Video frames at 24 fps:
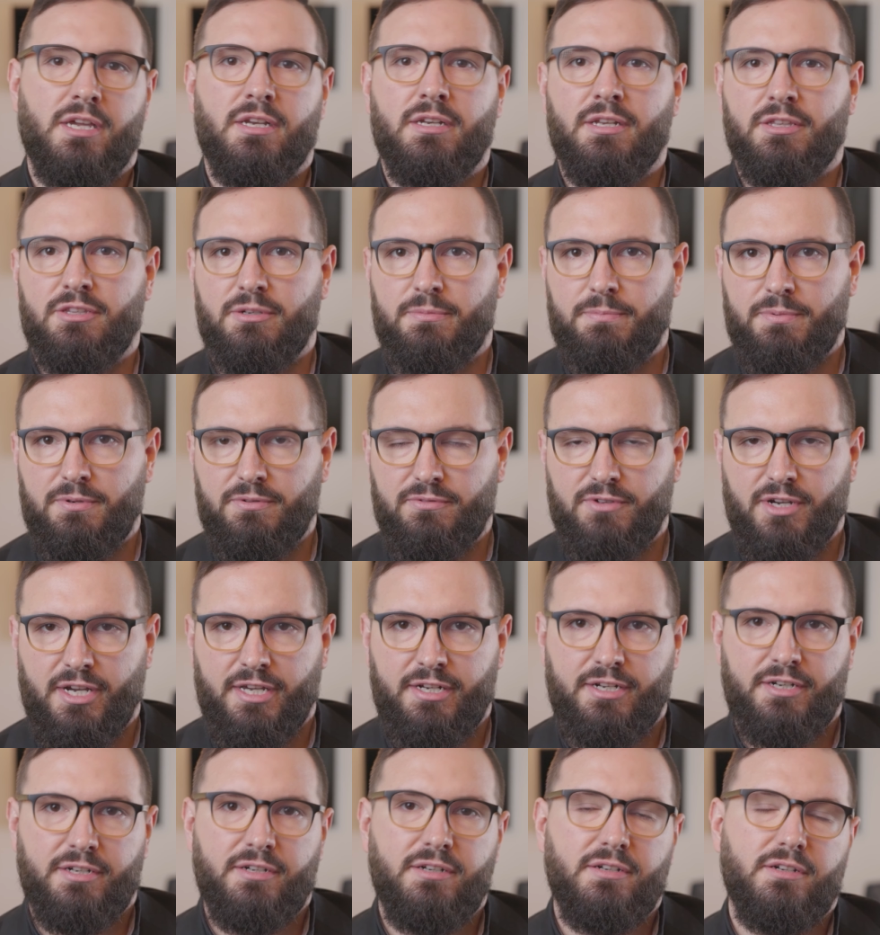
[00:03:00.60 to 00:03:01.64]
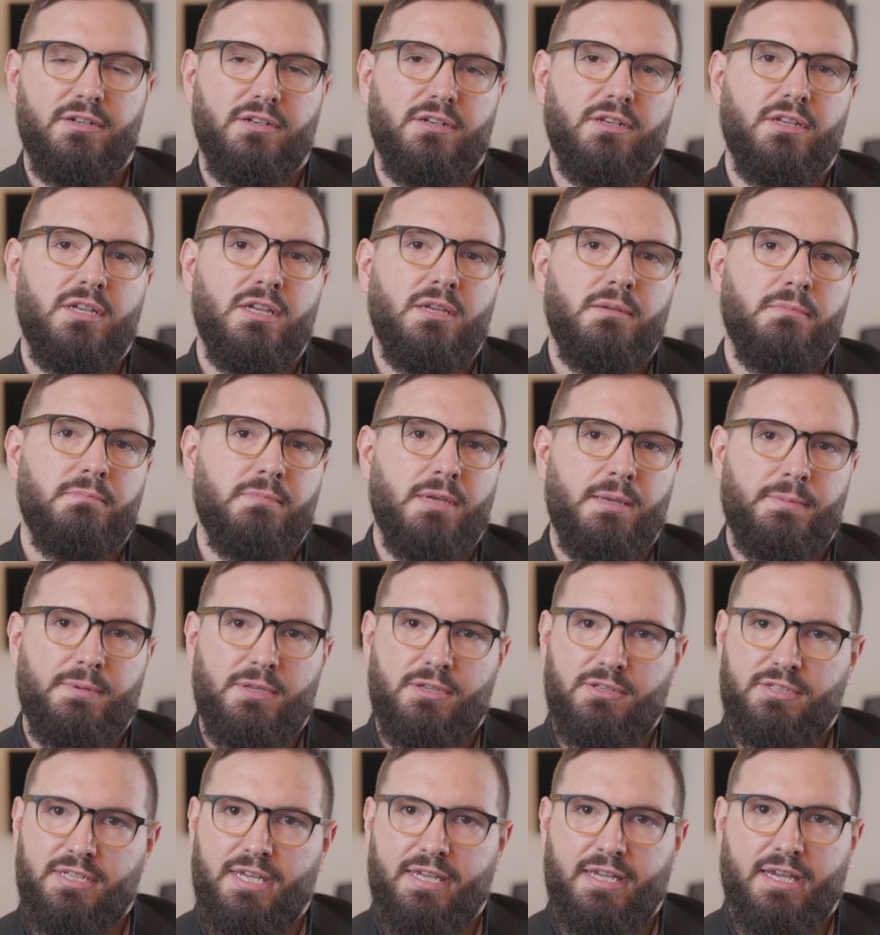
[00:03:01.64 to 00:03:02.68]
another provider, maybe
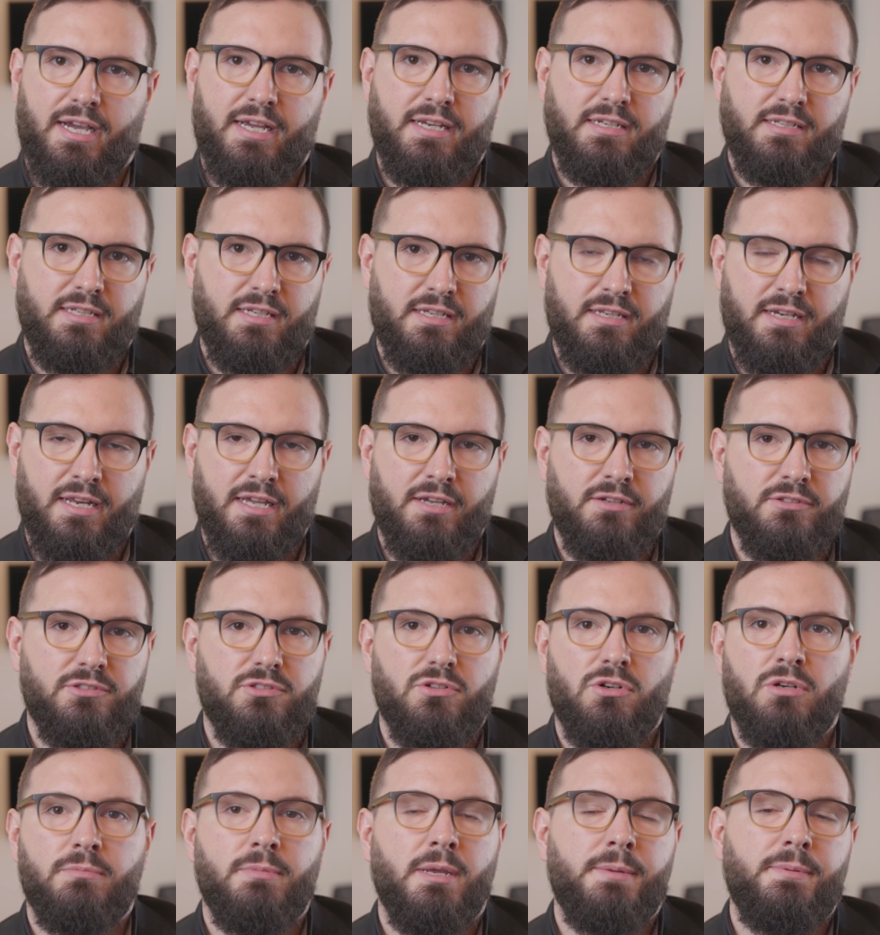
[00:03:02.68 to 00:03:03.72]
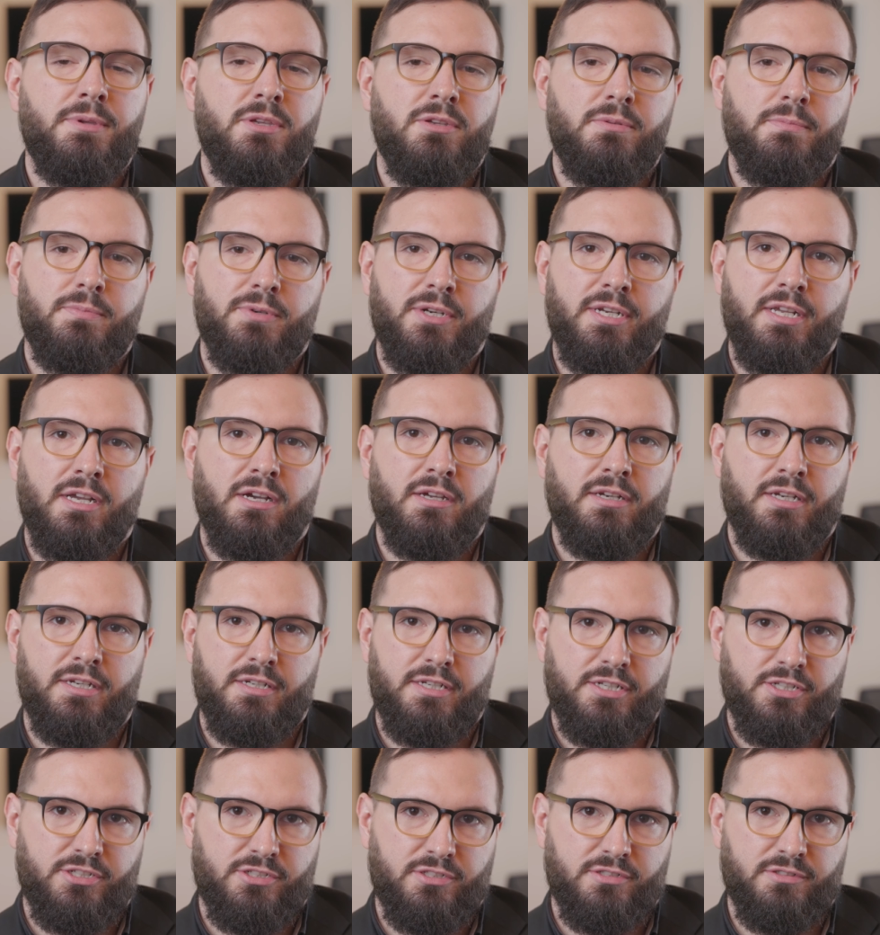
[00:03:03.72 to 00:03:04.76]
you take IT in-house, or maybe you bring on
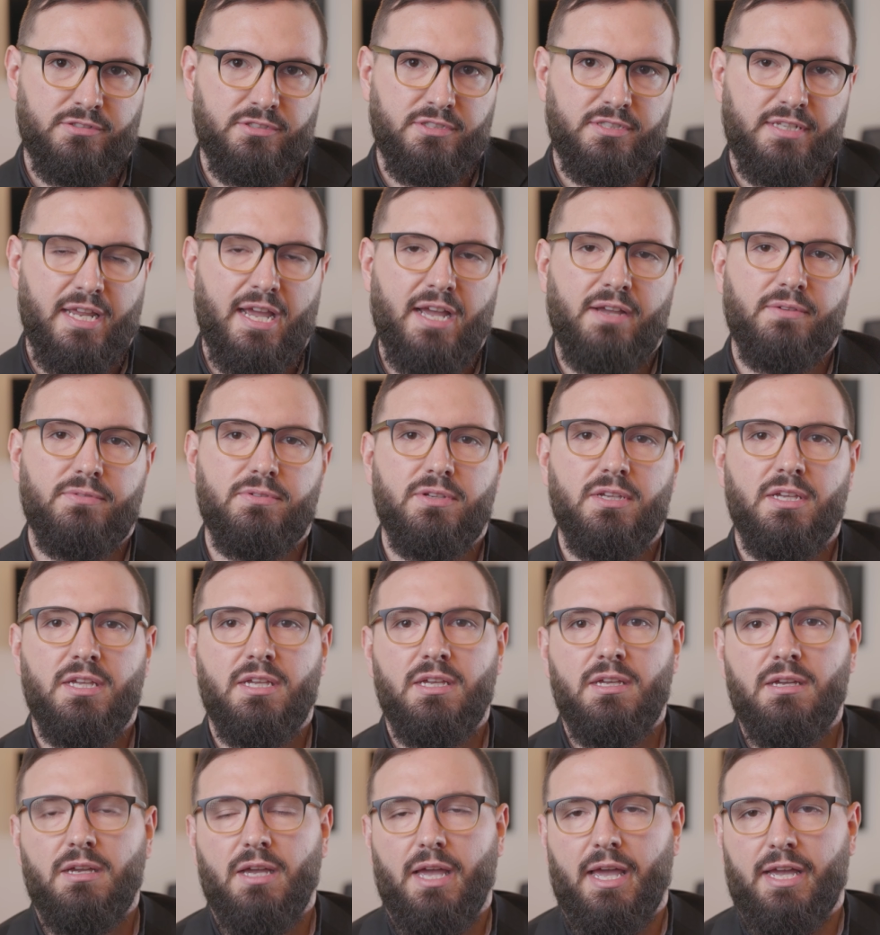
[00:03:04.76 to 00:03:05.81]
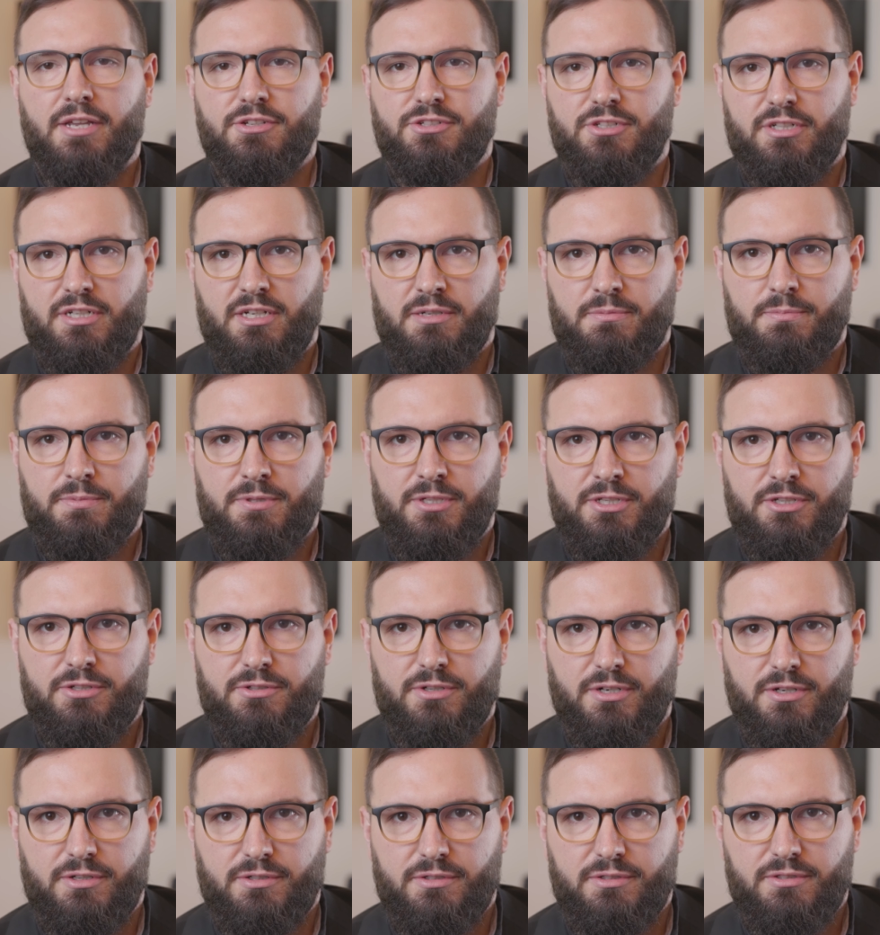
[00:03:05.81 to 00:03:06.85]
additional staff as your company
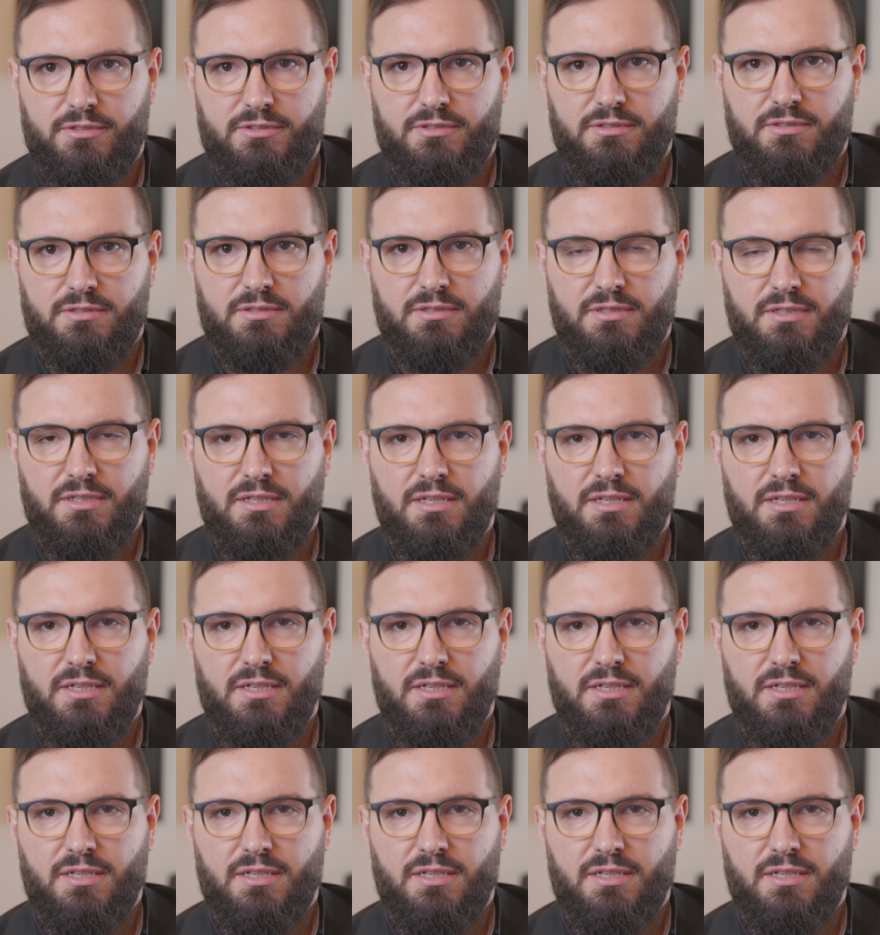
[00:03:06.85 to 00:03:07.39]
grows.